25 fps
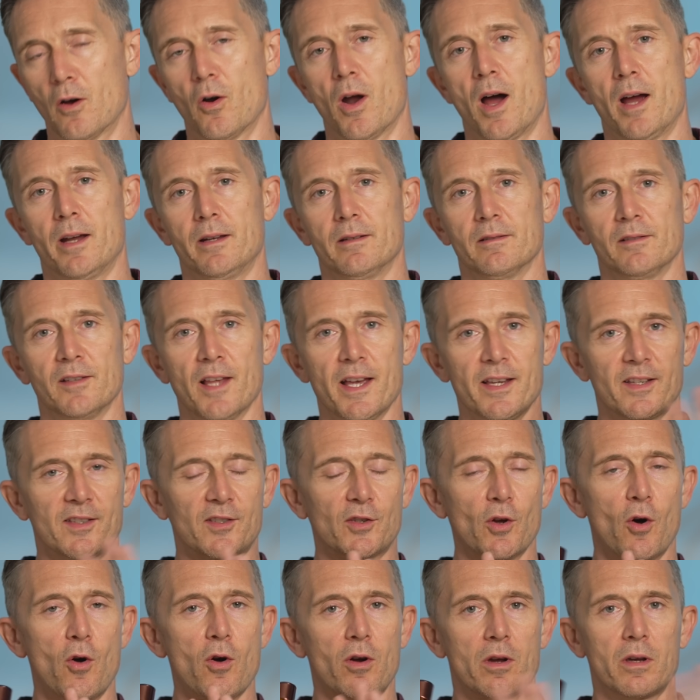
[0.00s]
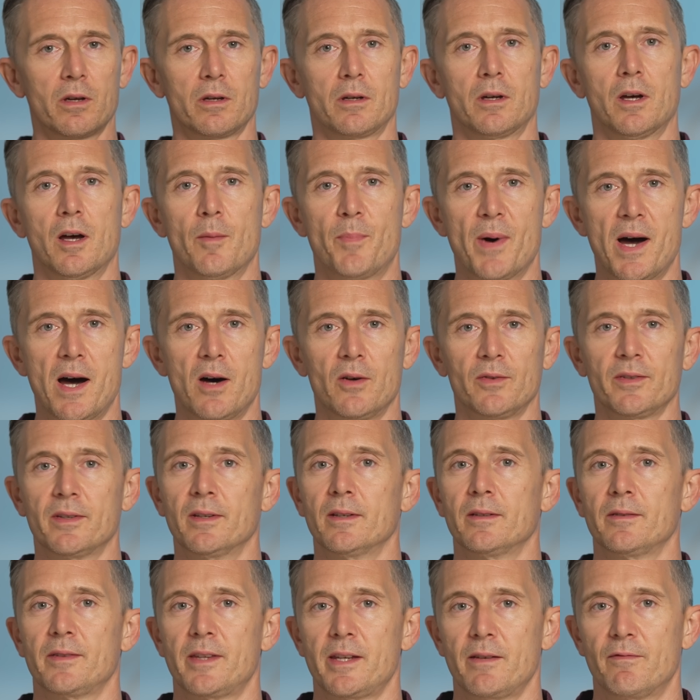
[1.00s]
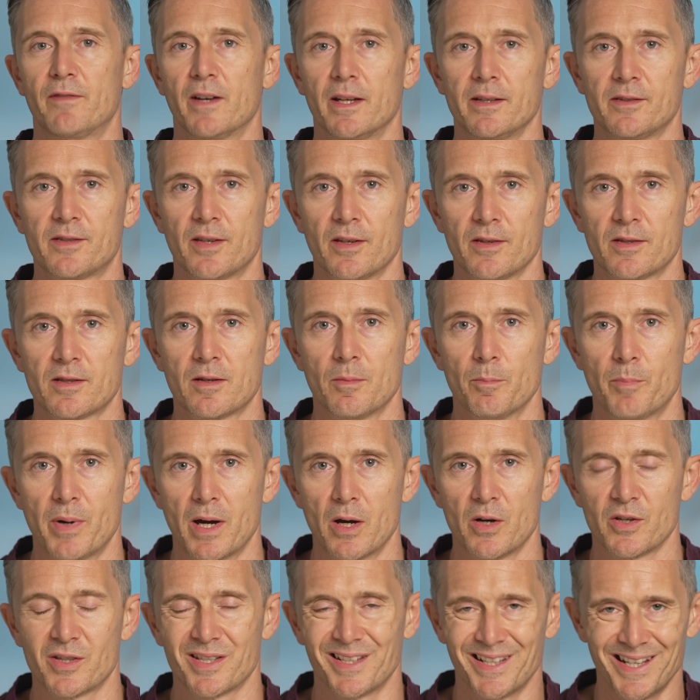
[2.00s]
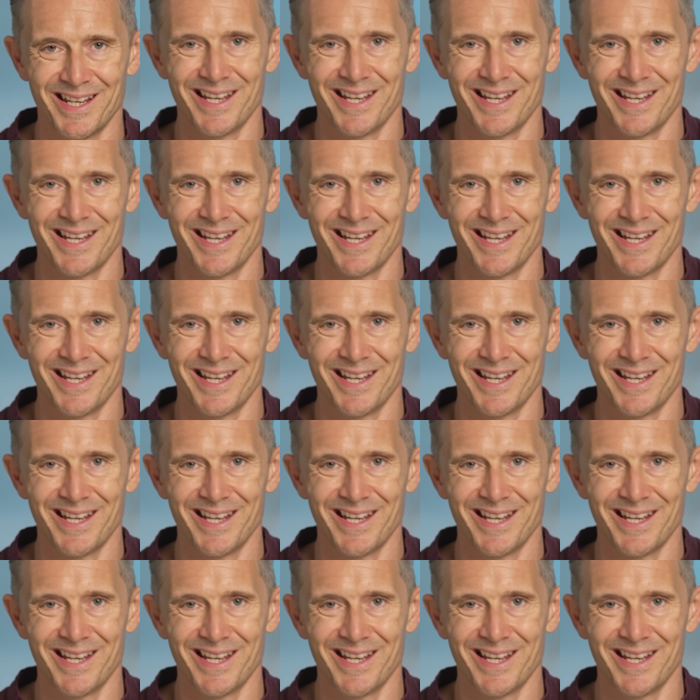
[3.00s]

All right, let's talk about the Aventus comparison.